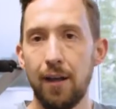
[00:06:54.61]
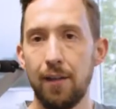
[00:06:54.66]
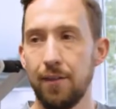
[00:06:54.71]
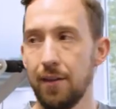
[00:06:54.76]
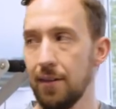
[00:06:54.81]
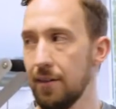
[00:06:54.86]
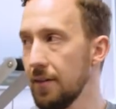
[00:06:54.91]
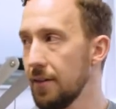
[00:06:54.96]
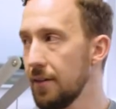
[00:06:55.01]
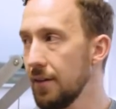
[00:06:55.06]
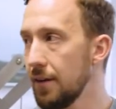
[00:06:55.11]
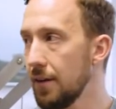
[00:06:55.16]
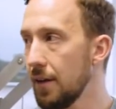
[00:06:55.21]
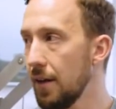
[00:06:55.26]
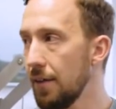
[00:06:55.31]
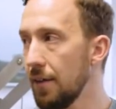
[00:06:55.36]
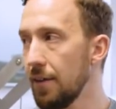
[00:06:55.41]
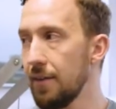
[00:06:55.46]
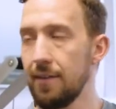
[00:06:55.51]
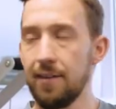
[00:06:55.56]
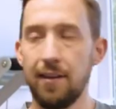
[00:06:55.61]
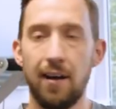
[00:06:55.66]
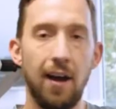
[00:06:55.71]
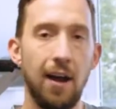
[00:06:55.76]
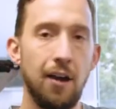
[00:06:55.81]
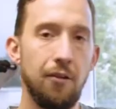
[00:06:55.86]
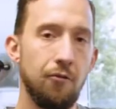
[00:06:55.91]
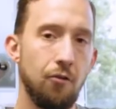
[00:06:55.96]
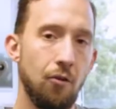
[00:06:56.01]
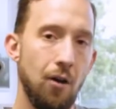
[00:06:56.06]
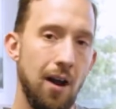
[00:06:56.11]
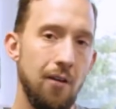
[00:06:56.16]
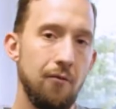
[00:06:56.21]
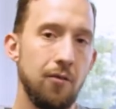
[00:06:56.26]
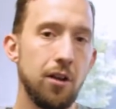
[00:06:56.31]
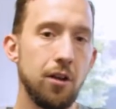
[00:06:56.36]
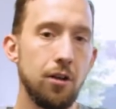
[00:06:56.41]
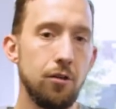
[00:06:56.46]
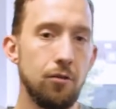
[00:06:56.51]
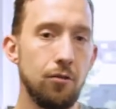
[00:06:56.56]
This is another sign for
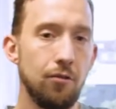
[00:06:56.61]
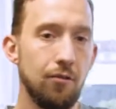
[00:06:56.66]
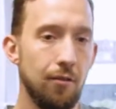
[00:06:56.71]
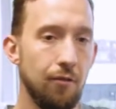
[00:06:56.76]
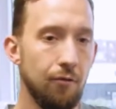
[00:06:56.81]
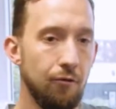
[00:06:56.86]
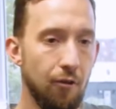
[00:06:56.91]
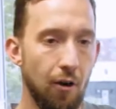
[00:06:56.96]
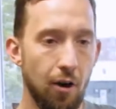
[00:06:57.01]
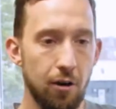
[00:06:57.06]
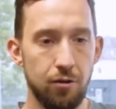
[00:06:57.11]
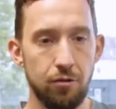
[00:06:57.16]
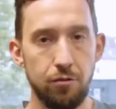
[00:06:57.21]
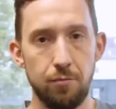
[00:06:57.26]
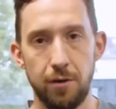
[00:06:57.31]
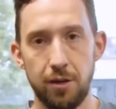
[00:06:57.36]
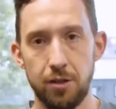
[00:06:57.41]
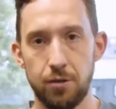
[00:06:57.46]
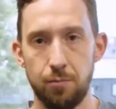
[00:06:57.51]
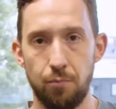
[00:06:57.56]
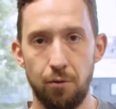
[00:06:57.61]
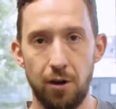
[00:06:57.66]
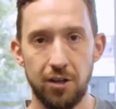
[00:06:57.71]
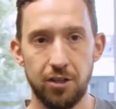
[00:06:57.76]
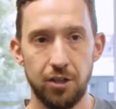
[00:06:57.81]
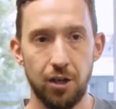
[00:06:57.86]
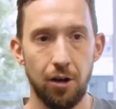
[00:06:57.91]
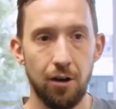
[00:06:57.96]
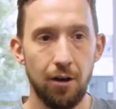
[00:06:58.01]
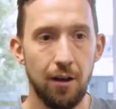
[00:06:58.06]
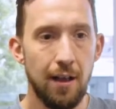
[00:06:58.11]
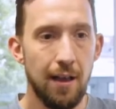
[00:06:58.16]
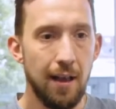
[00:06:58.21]
having used far too much pressure.